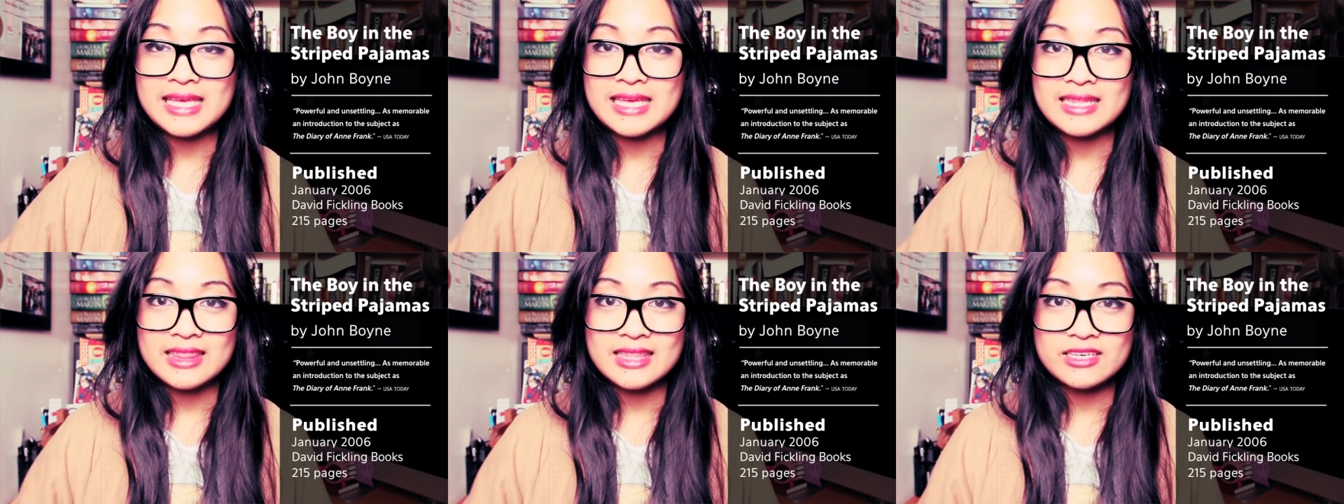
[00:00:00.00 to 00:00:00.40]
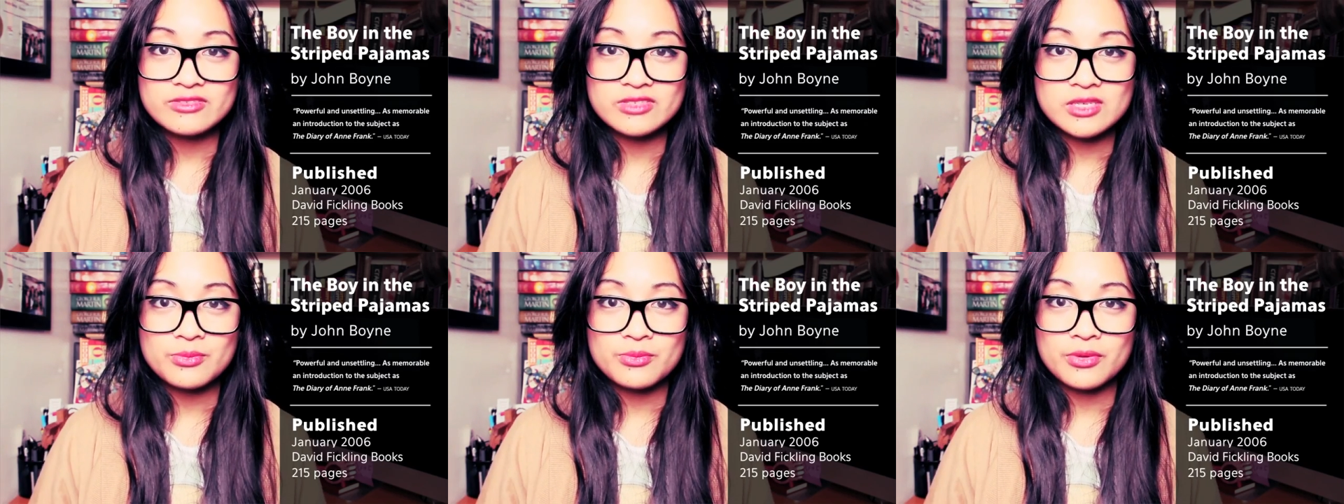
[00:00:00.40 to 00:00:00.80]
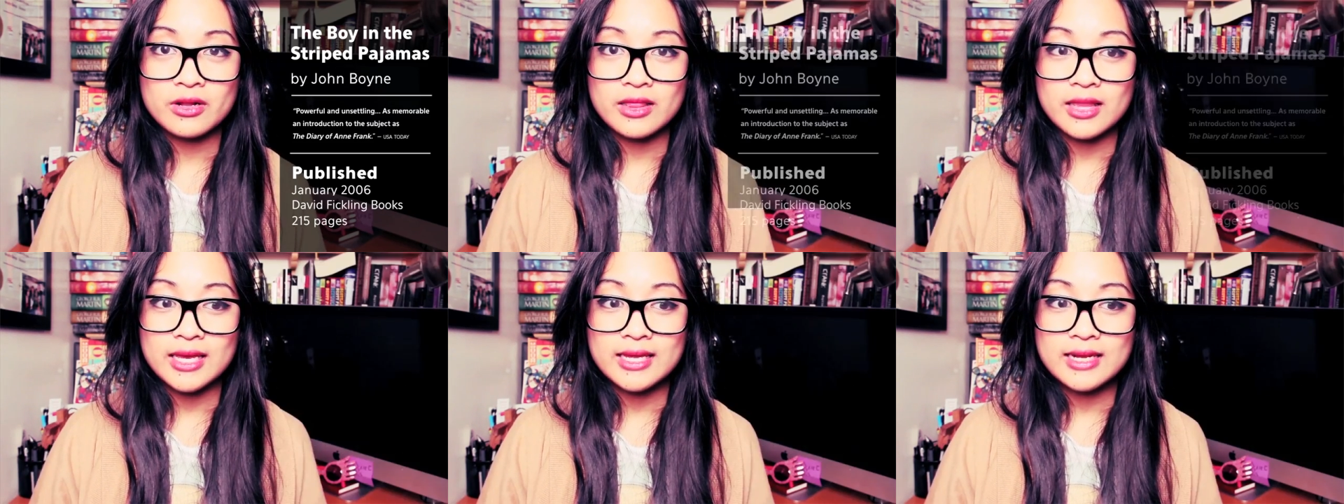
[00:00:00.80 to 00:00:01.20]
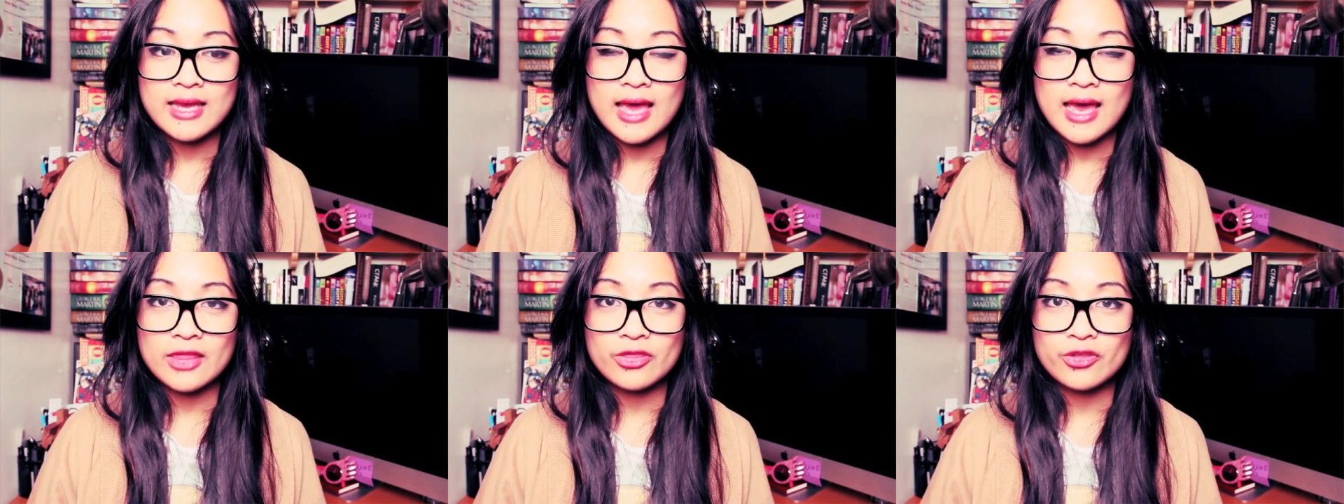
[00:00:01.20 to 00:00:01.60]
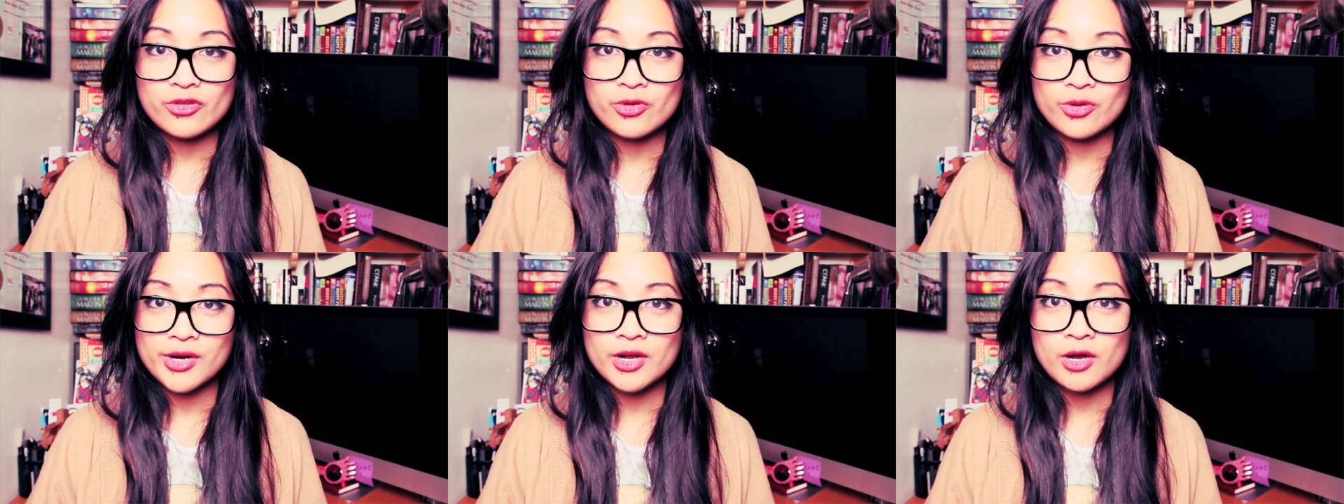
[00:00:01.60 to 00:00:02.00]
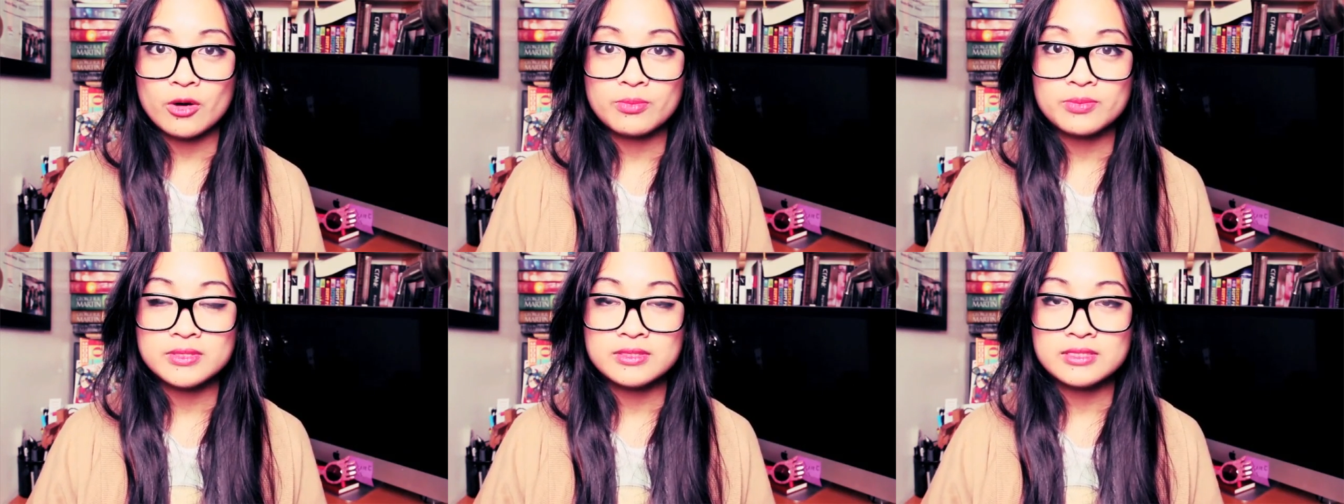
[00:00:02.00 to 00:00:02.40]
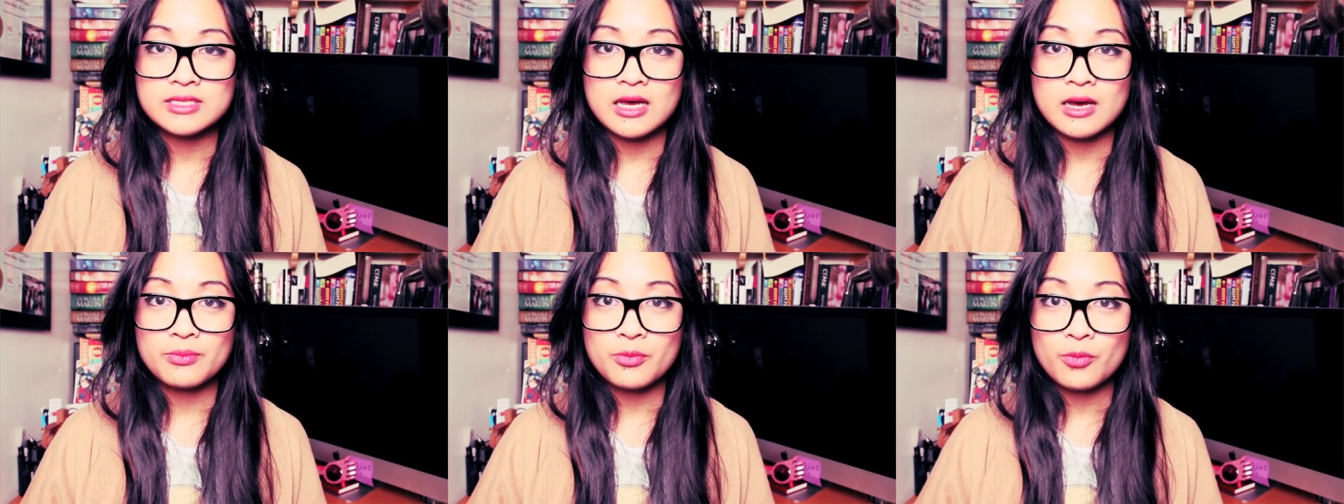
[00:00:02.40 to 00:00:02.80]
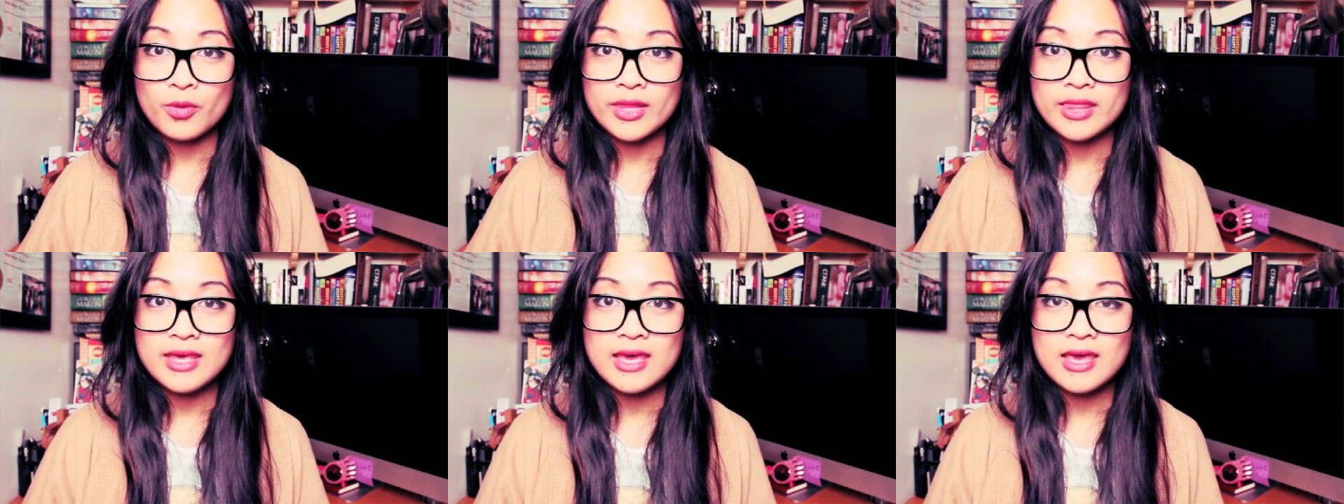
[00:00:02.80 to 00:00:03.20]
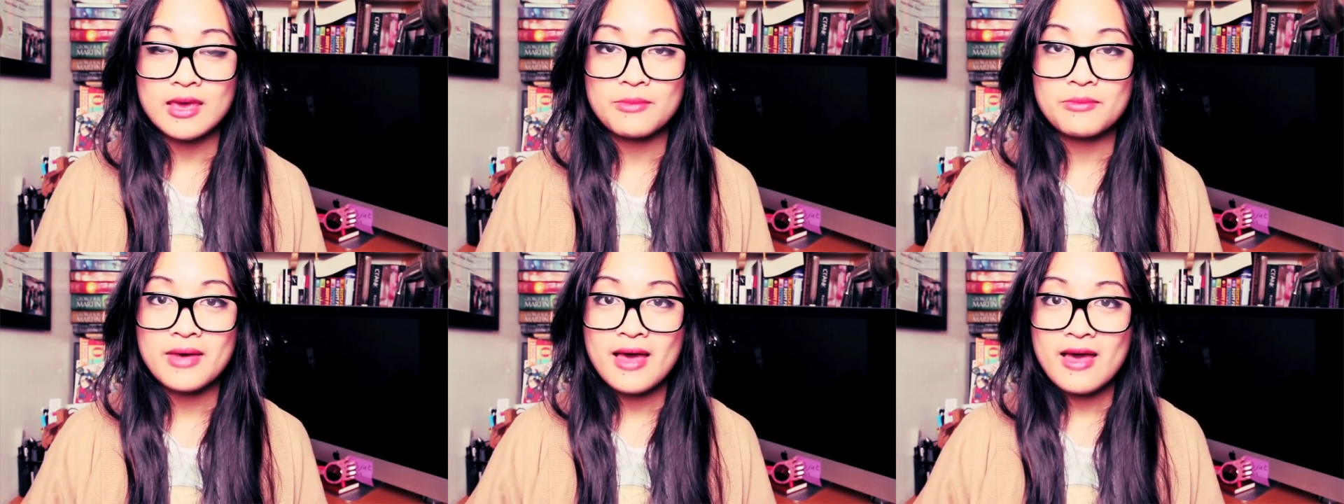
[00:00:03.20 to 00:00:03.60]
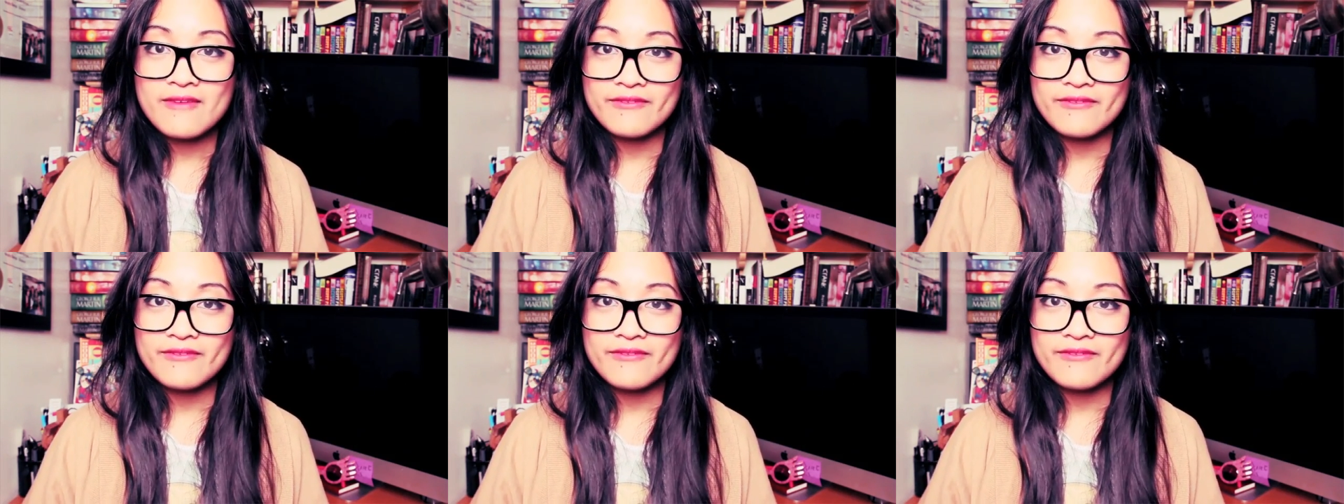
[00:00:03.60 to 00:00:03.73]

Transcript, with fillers: He lives in Berlin and the story opens up with him